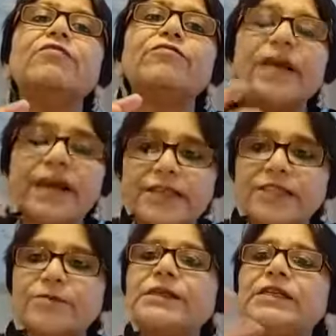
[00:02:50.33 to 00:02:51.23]

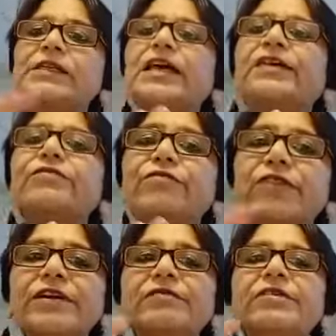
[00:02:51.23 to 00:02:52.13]
flexible and
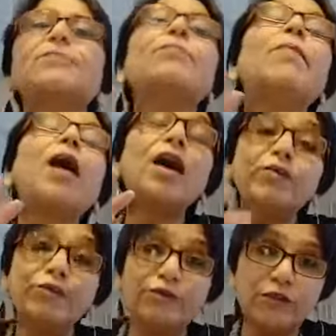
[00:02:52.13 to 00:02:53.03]
very, very
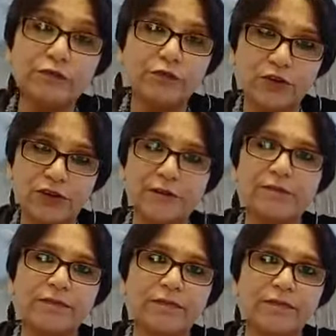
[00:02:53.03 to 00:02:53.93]
powerful
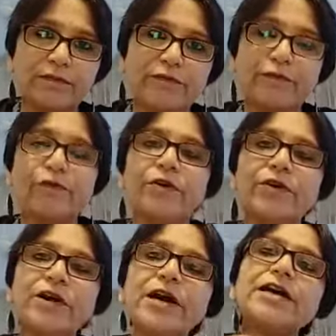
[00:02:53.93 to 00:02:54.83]
forum
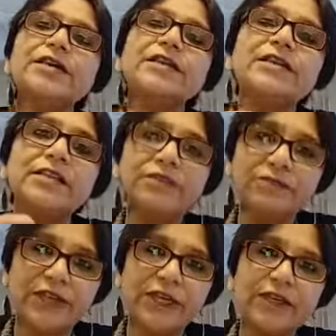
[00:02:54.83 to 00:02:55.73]
for
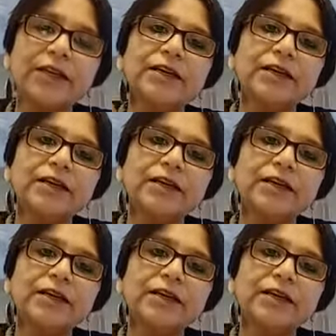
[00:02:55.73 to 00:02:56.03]
delivering